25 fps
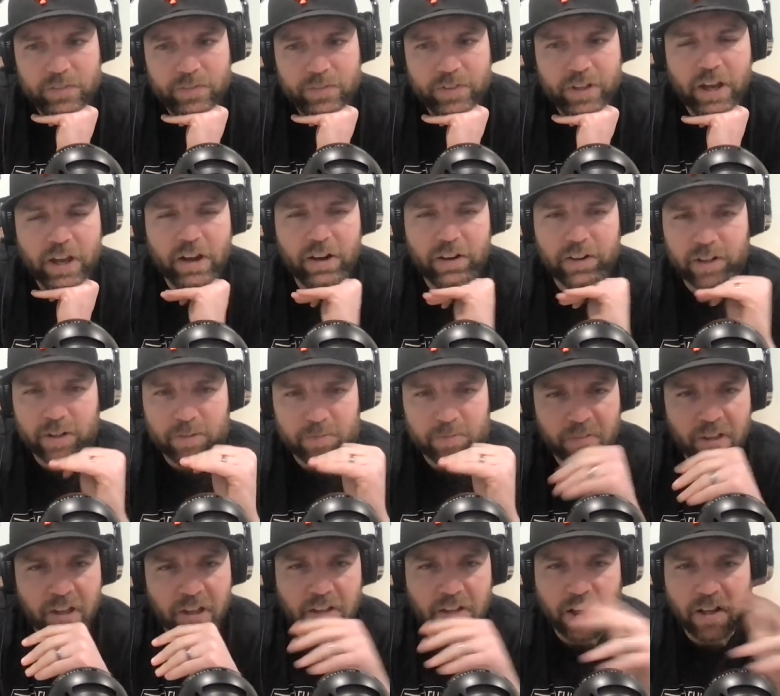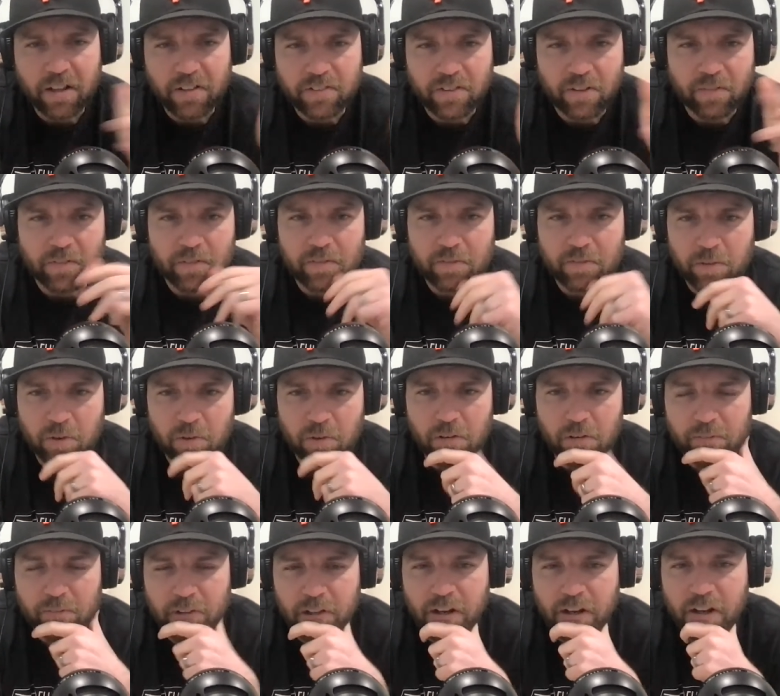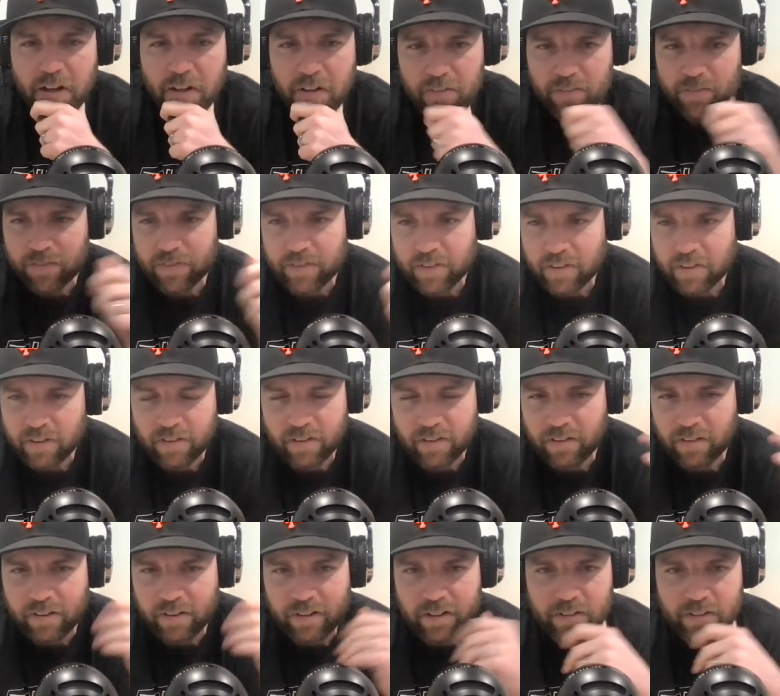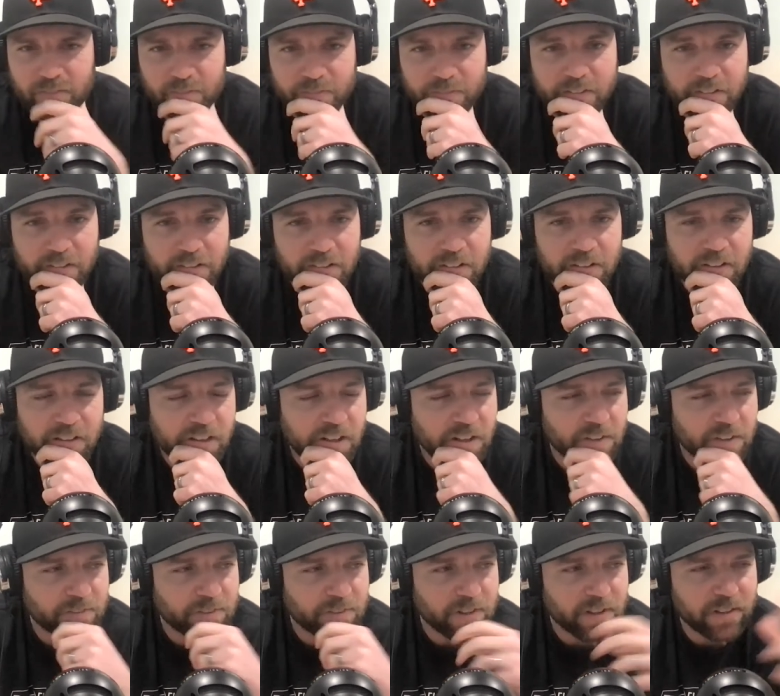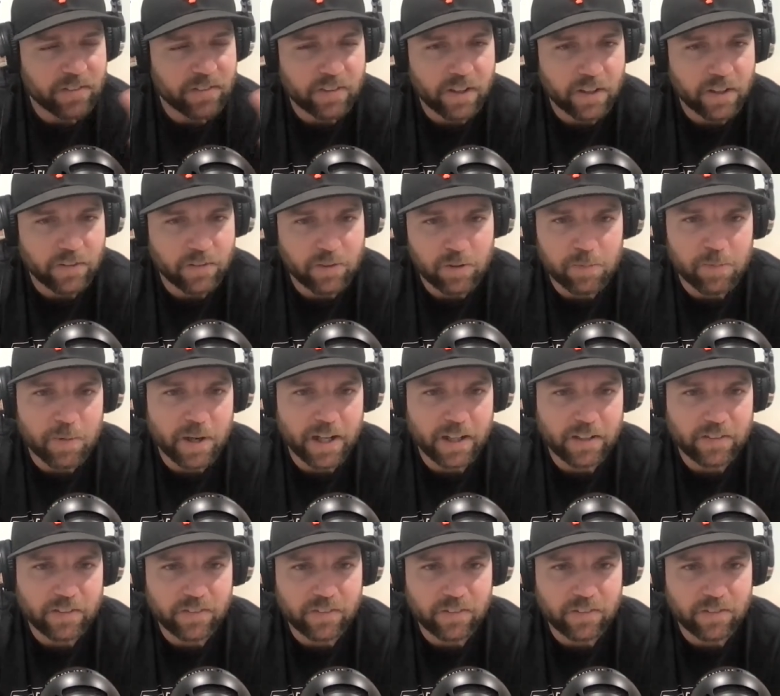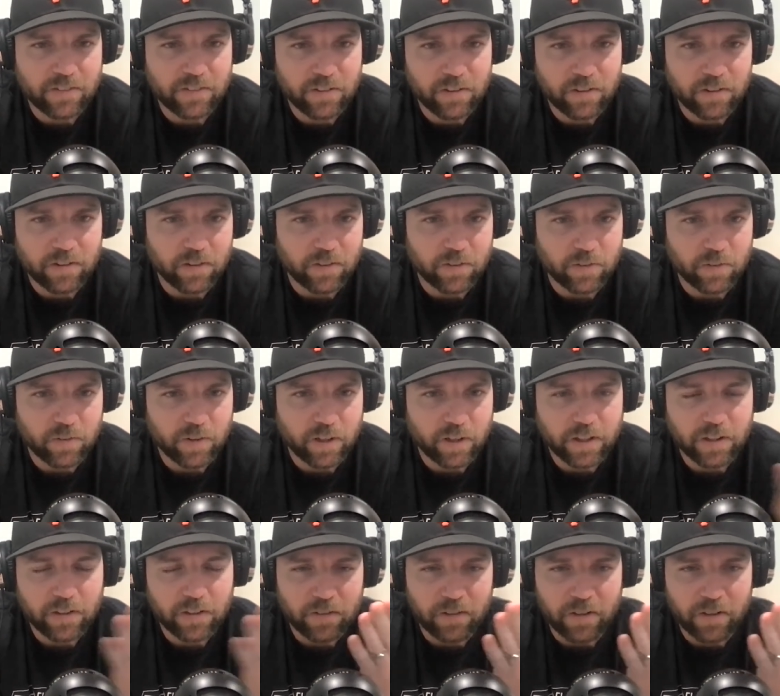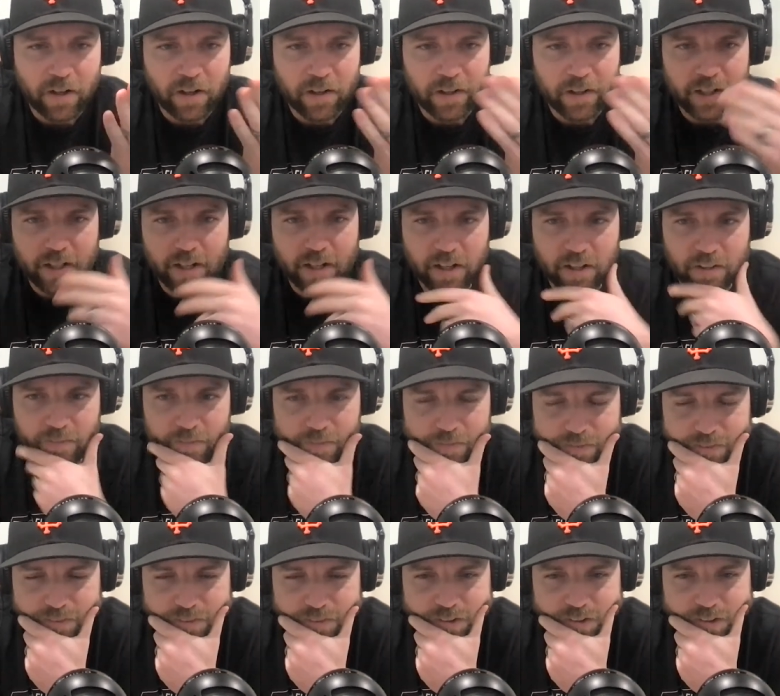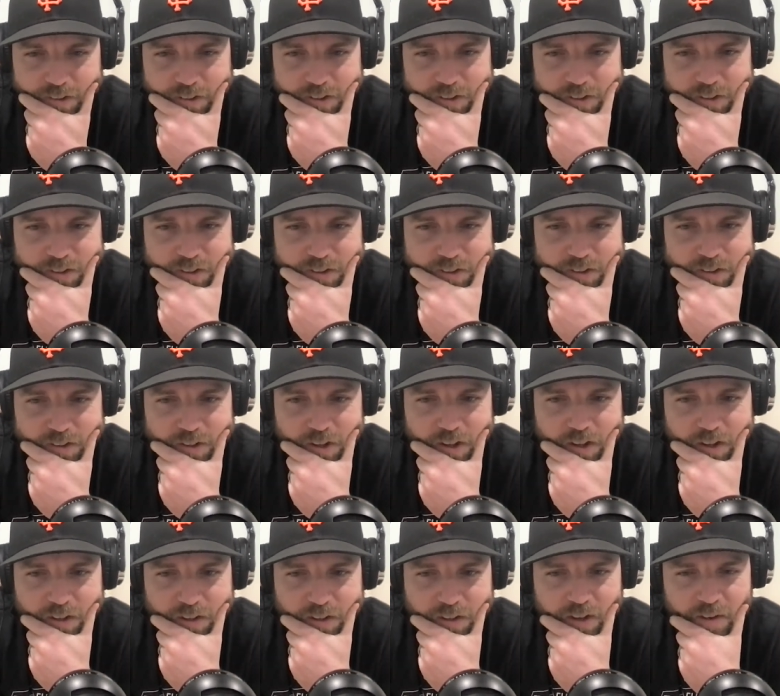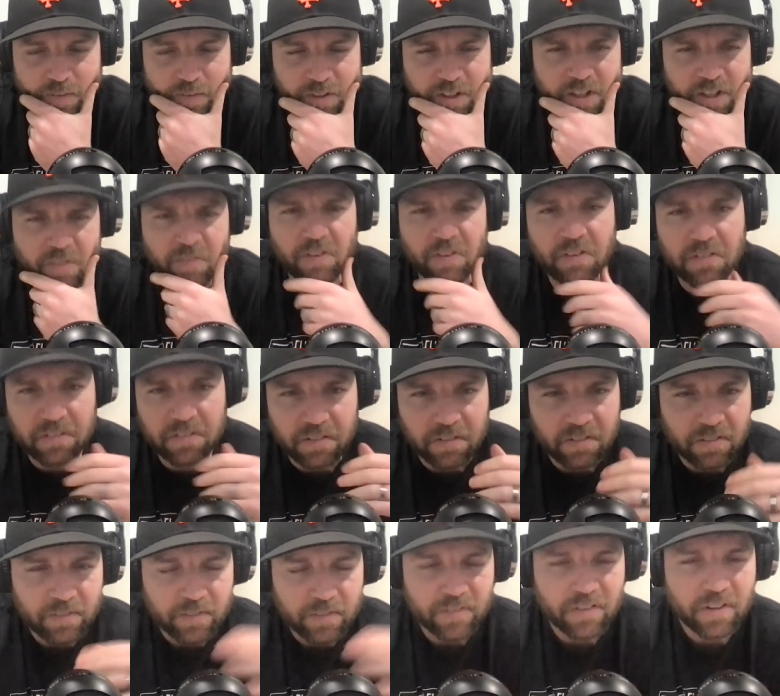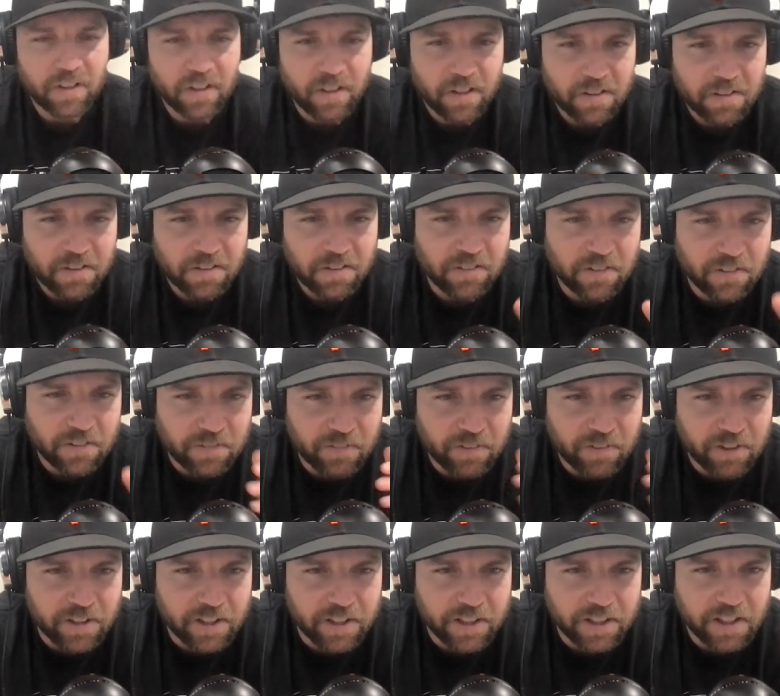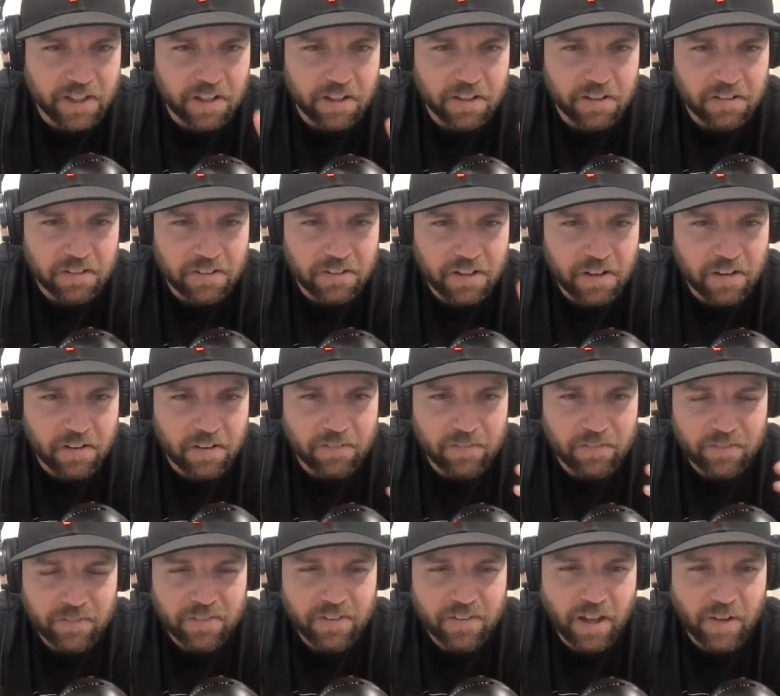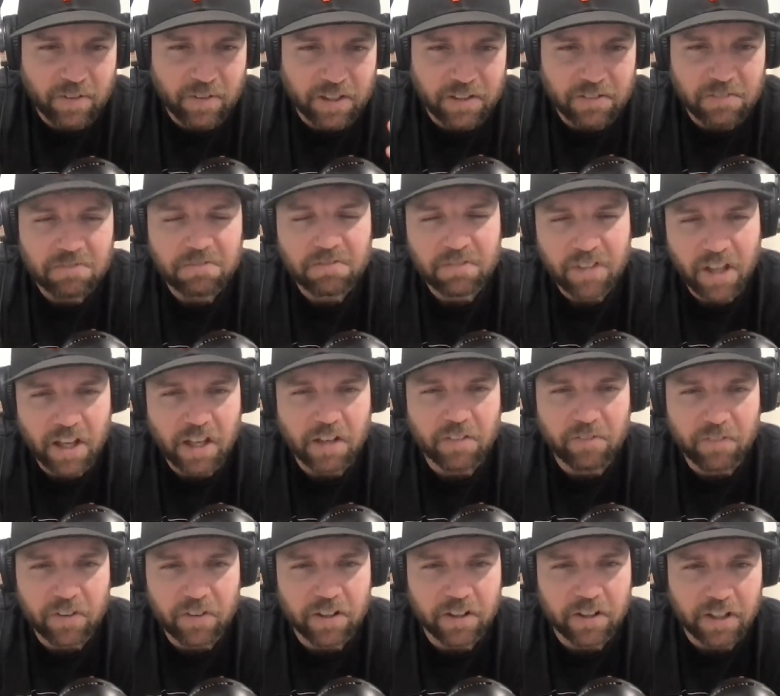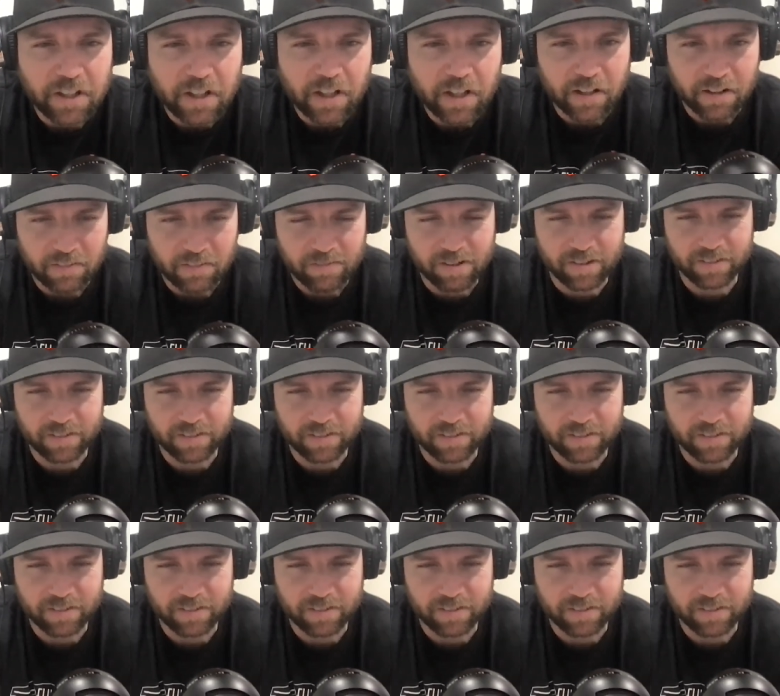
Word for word: All right, I got something for him, you know. All right, comes in, he's got two boxes of Cheerios, regular and honey nut. Yeah, Tommy, give this. This is for your kid. Here, Tommy, take it for your kid.